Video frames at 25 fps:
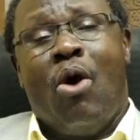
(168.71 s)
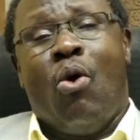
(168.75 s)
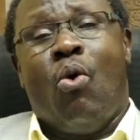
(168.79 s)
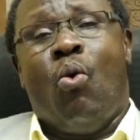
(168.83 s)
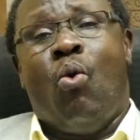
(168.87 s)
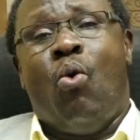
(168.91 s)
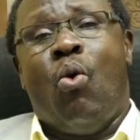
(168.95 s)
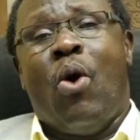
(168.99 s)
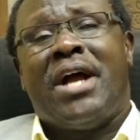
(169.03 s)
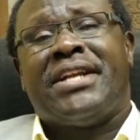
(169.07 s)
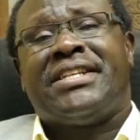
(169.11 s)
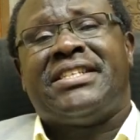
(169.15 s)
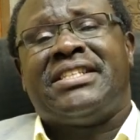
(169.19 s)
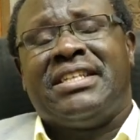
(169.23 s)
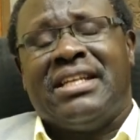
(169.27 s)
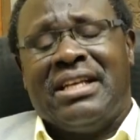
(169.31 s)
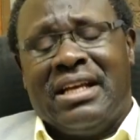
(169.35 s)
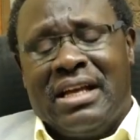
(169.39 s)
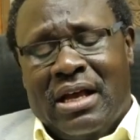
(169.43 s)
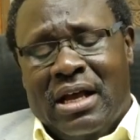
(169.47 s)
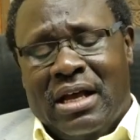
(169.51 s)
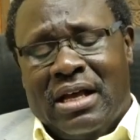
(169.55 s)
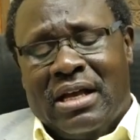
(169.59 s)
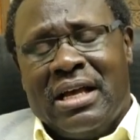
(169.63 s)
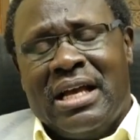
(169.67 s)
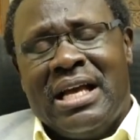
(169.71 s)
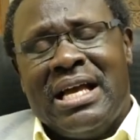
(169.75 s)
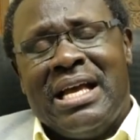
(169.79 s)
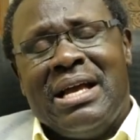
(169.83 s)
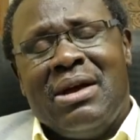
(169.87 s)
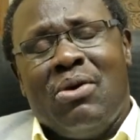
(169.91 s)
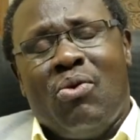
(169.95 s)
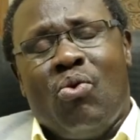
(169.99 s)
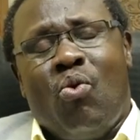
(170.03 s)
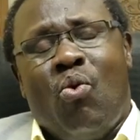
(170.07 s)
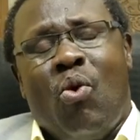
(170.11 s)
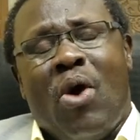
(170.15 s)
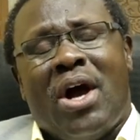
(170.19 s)
What,
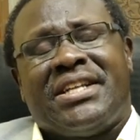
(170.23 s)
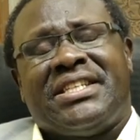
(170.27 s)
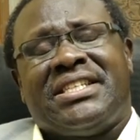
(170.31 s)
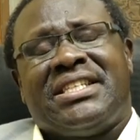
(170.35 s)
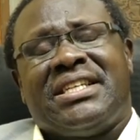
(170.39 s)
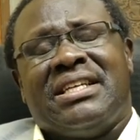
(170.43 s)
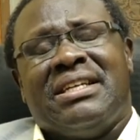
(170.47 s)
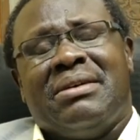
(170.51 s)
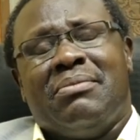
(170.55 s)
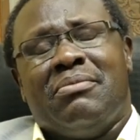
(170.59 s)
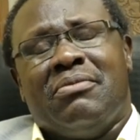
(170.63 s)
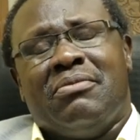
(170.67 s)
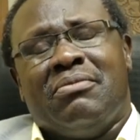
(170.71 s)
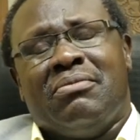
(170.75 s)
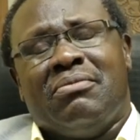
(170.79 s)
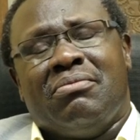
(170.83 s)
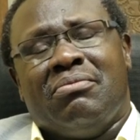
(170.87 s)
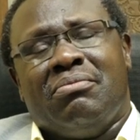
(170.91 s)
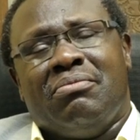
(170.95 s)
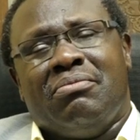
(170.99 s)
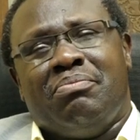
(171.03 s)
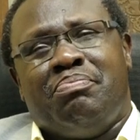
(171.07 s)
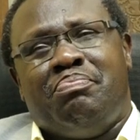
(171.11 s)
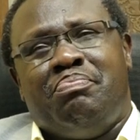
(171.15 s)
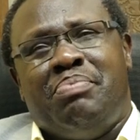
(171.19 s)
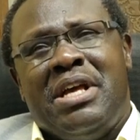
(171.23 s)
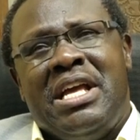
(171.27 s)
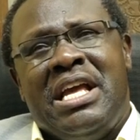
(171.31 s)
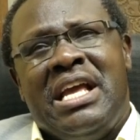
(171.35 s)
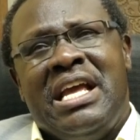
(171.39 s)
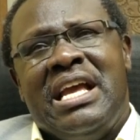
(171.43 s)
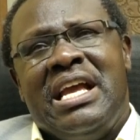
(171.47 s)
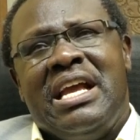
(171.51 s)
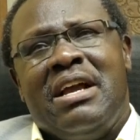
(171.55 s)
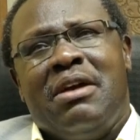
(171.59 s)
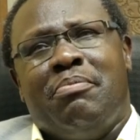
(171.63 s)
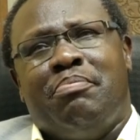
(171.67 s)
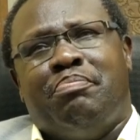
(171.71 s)
what
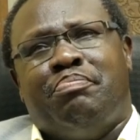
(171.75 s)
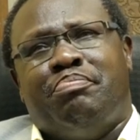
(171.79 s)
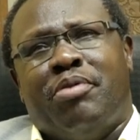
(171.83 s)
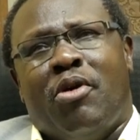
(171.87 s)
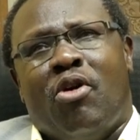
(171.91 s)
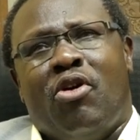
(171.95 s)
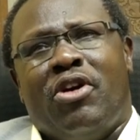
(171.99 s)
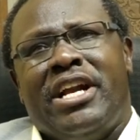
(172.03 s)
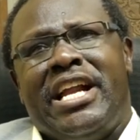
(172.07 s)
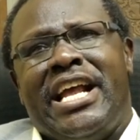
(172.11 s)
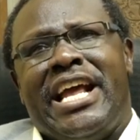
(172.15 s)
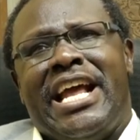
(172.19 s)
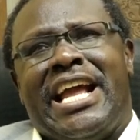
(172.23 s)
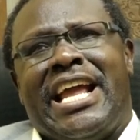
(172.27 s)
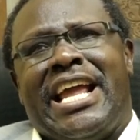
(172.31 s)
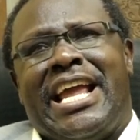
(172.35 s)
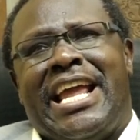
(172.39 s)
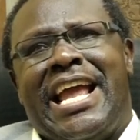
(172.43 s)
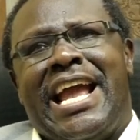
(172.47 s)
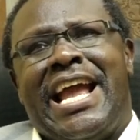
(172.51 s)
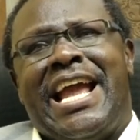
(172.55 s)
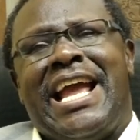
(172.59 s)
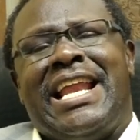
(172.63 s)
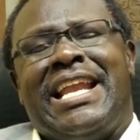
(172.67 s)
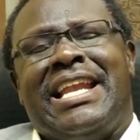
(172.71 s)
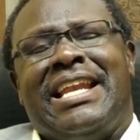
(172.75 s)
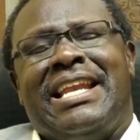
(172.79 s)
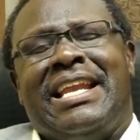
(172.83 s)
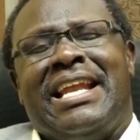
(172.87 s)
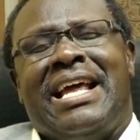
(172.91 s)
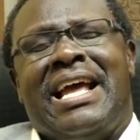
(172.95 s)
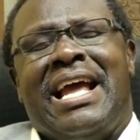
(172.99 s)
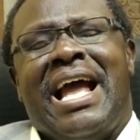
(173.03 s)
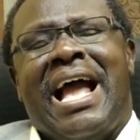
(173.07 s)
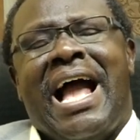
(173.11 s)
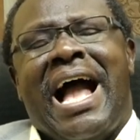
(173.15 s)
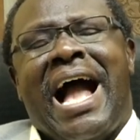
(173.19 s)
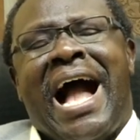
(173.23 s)
being born again
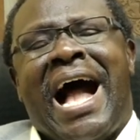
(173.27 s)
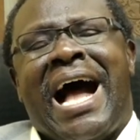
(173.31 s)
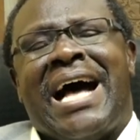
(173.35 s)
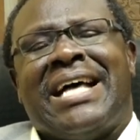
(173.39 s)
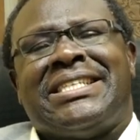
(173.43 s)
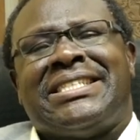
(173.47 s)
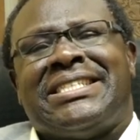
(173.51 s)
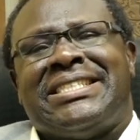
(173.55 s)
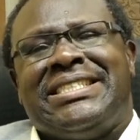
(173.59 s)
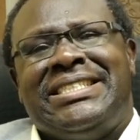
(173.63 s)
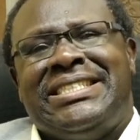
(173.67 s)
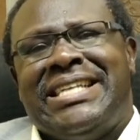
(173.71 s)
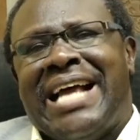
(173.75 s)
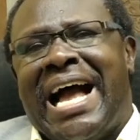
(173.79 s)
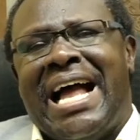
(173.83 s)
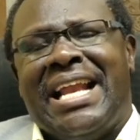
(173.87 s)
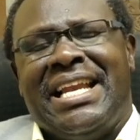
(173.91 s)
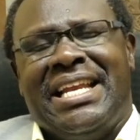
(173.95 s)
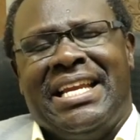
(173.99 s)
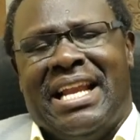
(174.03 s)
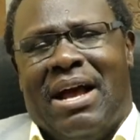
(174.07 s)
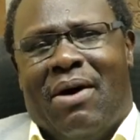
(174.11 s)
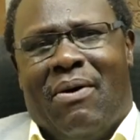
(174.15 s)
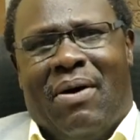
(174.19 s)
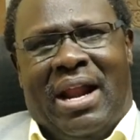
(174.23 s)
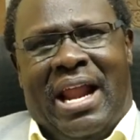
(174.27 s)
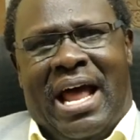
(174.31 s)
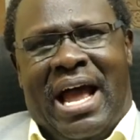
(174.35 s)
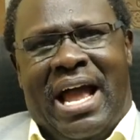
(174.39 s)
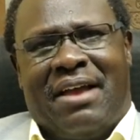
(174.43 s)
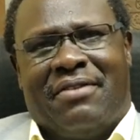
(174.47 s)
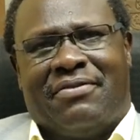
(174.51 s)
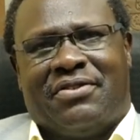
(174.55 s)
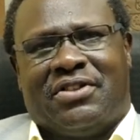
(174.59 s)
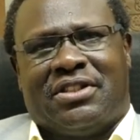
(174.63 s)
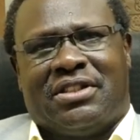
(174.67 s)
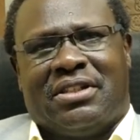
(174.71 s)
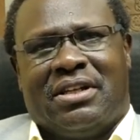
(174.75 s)
has done in our
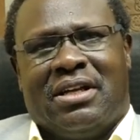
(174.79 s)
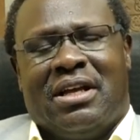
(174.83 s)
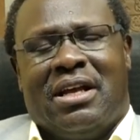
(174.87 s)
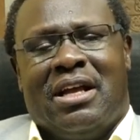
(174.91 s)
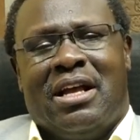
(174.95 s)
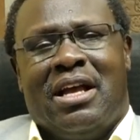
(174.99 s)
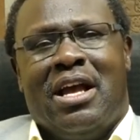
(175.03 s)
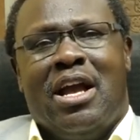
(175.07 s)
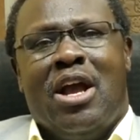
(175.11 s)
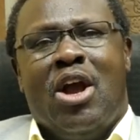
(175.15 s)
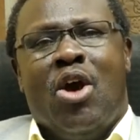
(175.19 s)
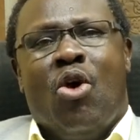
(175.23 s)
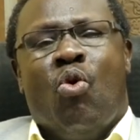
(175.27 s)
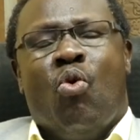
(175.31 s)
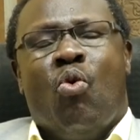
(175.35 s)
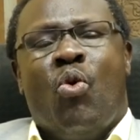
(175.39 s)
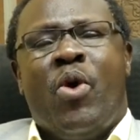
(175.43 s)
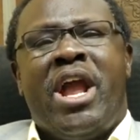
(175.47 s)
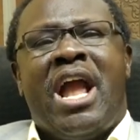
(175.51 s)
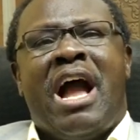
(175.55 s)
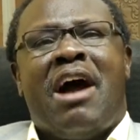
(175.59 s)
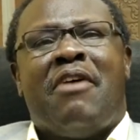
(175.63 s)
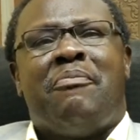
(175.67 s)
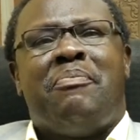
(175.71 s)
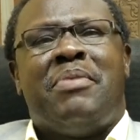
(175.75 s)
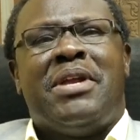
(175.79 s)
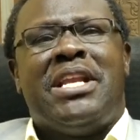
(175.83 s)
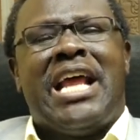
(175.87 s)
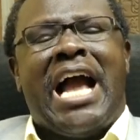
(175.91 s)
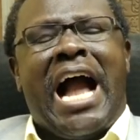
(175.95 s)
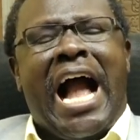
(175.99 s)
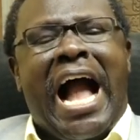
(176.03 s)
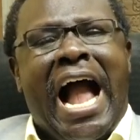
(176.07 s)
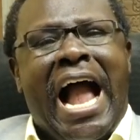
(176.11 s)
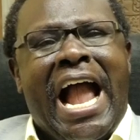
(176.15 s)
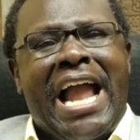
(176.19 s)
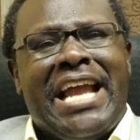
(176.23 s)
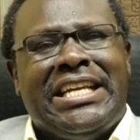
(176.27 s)
lives. We have
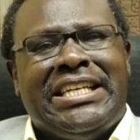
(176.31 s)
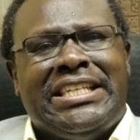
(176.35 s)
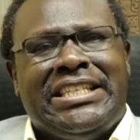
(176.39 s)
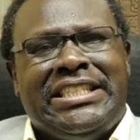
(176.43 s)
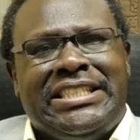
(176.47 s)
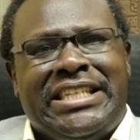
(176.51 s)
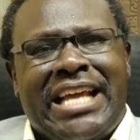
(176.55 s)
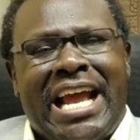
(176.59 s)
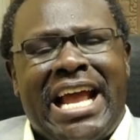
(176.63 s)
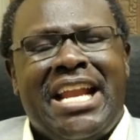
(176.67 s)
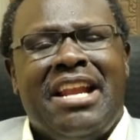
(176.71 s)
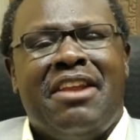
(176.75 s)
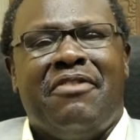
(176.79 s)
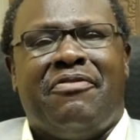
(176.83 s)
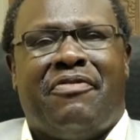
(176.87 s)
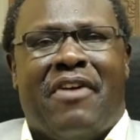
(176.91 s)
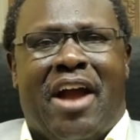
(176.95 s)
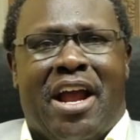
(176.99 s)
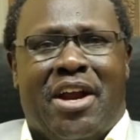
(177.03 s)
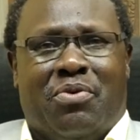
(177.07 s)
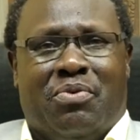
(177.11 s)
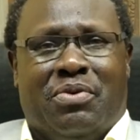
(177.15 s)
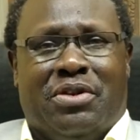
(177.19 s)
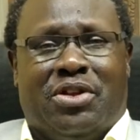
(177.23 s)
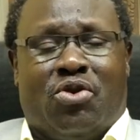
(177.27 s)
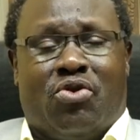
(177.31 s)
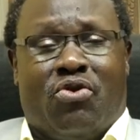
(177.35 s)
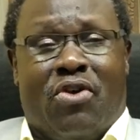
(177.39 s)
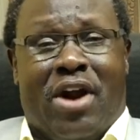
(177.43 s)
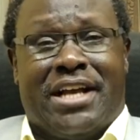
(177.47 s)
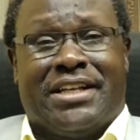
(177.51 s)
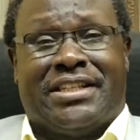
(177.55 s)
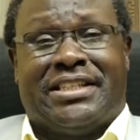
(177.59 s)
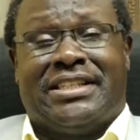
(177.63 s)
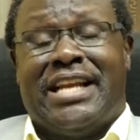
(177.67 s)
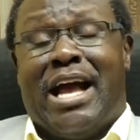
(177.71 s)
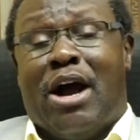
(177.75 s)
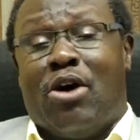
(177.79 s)
been identified with
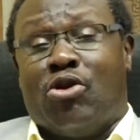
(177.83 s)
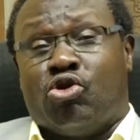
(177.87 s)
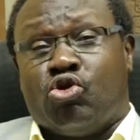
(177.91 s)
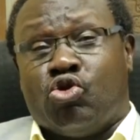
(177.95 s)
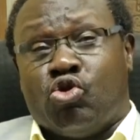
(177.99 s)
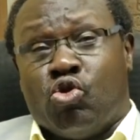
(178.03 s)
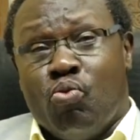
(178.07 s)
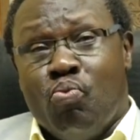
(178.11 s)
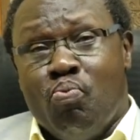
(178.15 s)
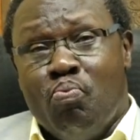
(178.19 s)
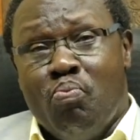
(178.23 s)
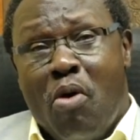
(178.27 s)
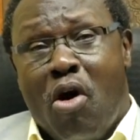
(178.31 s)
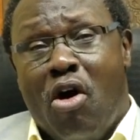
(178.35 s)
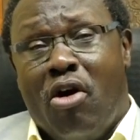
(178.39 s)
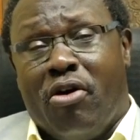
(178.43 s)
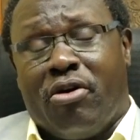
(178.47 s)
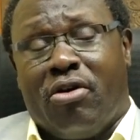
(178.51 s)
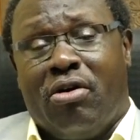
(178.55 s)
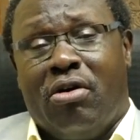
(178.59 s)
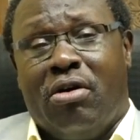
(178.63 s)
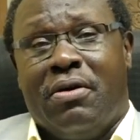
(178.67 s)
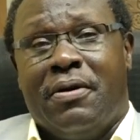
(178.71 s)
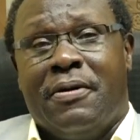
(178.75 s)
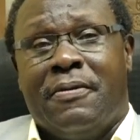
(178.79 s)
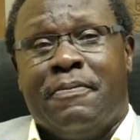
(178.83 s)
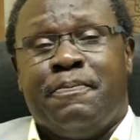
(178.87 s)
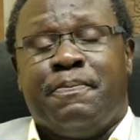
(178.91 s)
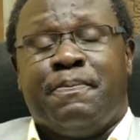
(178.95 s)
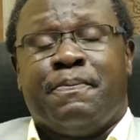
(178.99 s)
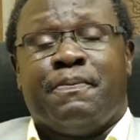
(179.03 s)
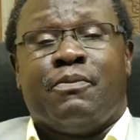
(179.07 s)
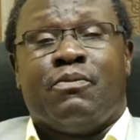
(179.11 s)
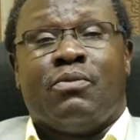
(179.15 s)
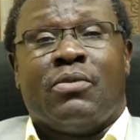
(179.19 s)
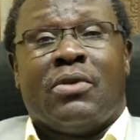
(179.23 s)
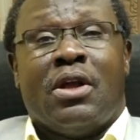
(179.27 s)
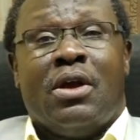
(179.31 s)
Christ. Now, tomorrow,
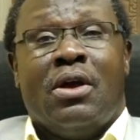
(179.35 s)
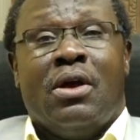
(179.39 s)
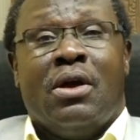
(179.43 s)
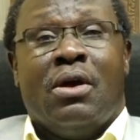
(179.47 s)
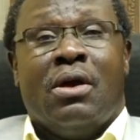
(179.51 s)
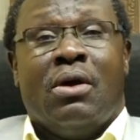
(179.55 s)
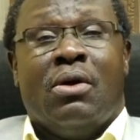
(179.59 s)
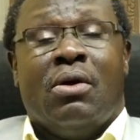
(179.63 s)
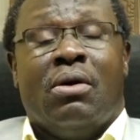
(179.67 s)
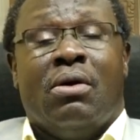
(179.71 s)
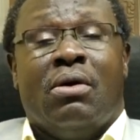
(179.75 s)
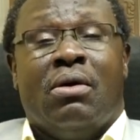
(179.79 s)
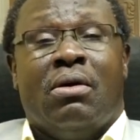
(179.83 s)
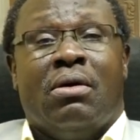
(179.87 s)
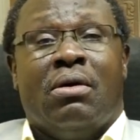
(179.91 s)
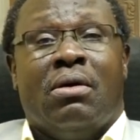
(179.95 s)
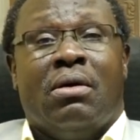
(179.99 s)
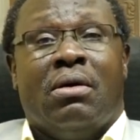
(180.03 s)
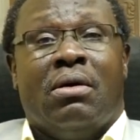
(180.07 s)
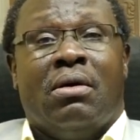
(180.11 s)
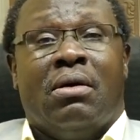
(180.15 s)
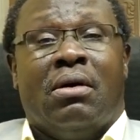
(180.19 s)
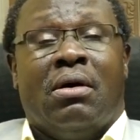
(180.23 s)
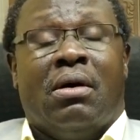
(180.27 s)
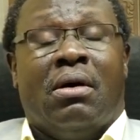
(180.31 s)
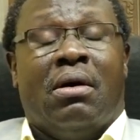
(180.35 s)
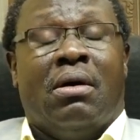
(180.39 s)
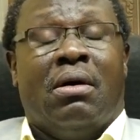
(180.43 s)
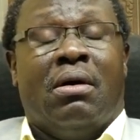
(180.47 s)
uh,